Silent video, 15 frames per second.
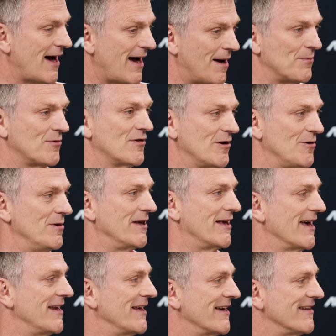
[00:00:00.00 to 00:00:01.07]
absolutely
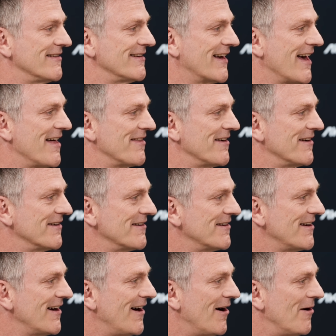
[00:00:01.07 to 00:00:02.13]
getting it together
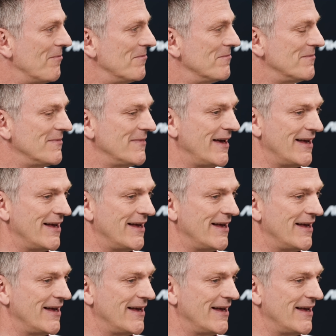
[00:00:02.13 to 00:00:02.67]
um,